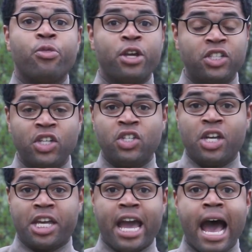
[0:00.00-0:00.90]
This is
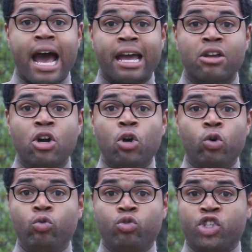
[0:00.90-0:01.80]
a guy
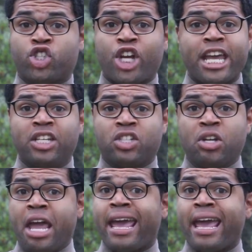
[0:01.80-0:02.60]
who chased